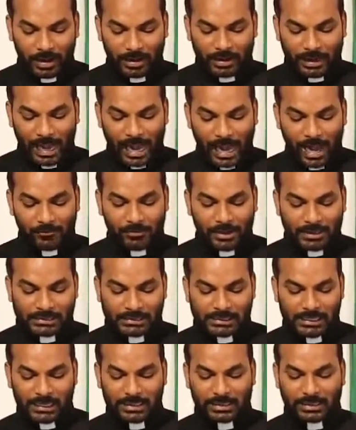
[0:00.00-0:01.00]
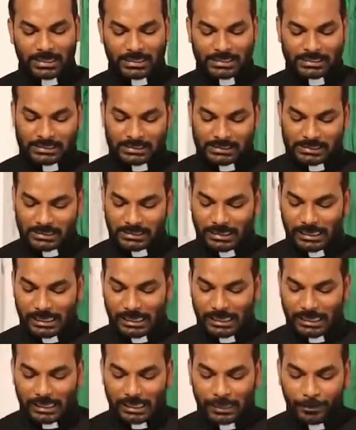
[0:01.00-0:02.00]
and having said this,
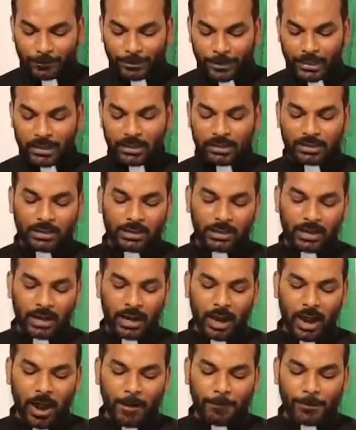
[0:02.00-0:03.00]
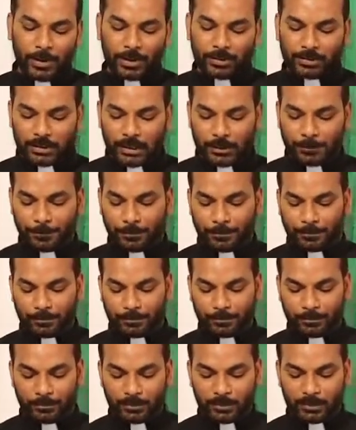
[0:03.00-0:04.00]
he breathed upon them.
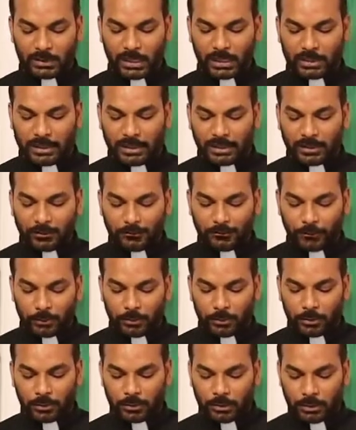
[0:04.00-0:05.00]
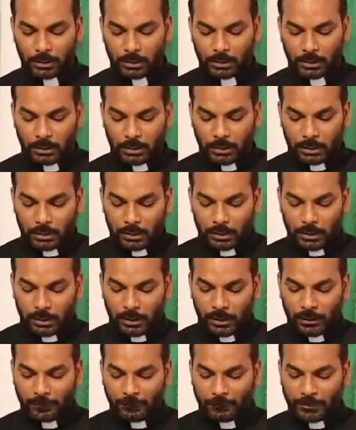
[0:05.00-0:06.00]
The Greek word
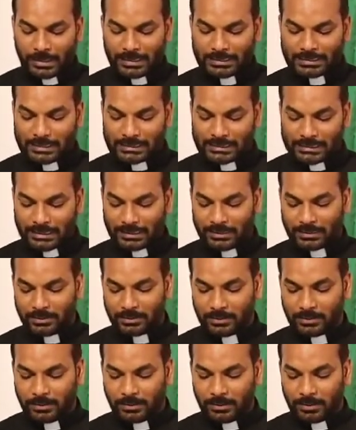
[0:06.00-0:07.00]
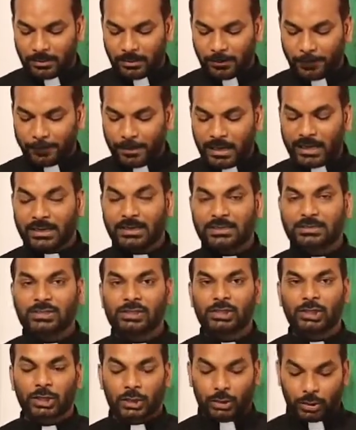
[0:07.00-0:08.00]
enephai sesen
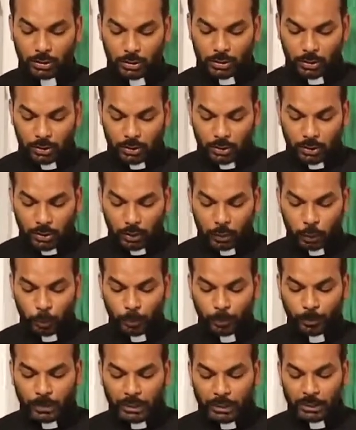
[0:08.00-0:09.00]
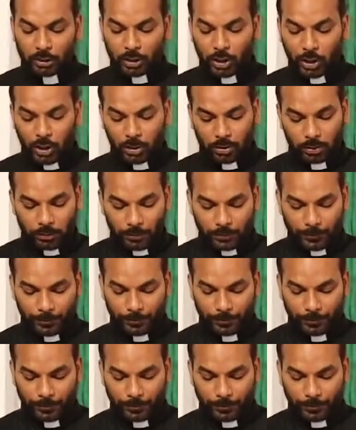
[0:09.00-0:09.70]
means to breathe on.